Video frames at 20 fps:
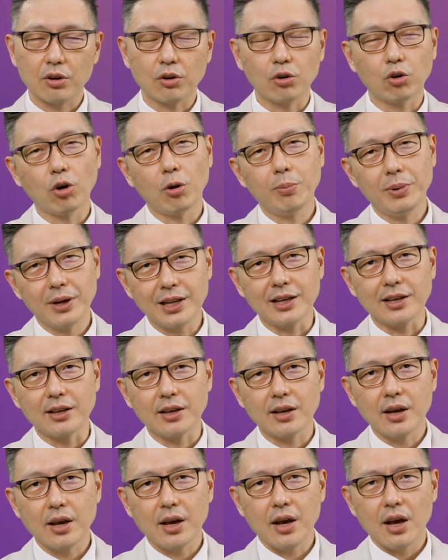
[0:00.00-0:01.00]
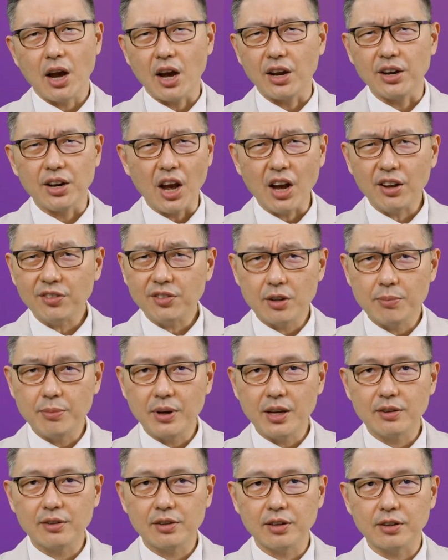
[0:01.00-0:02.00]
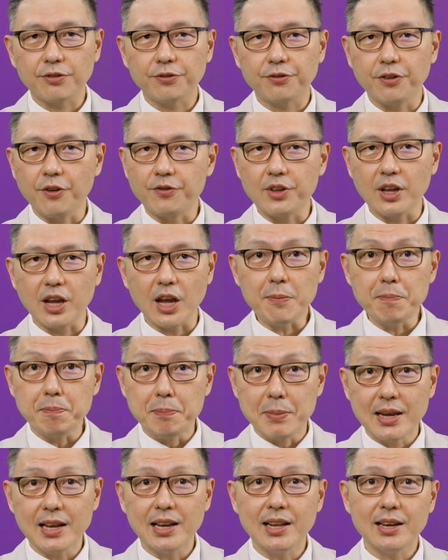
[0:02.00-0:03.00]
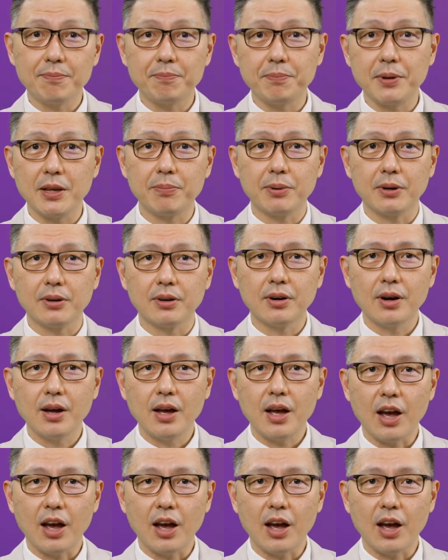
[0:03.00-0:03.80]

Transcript: Globally, an estimated 58 million people